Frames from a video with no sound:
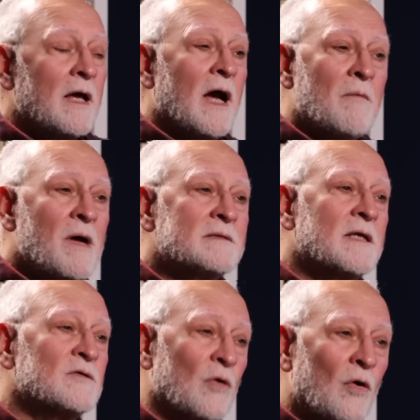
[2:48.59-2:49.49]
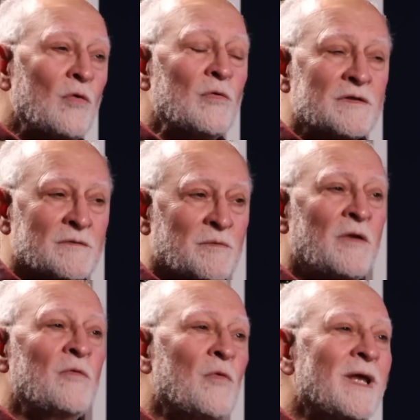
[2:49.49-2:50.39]
Hamas has always
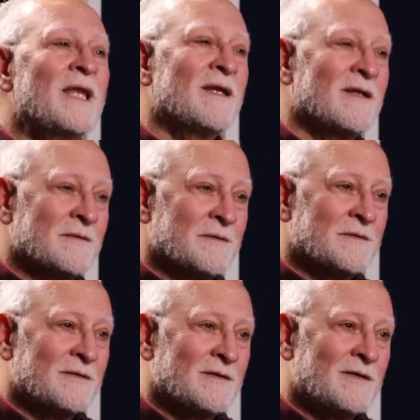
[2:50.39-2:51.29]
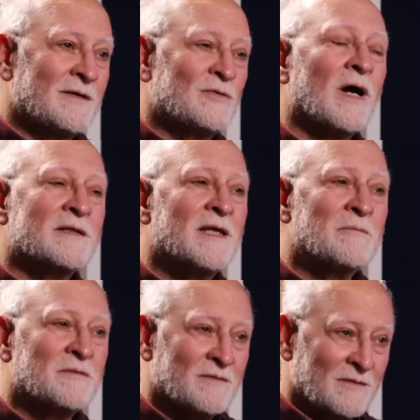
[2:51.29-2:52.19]
been willing to
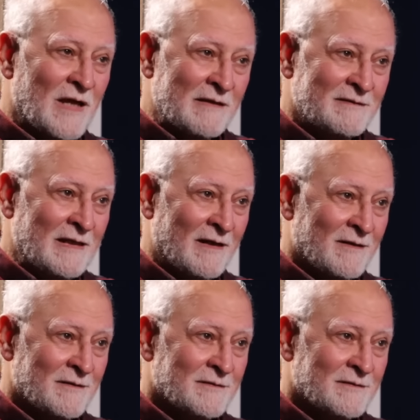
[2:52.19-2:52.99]
accept a deal.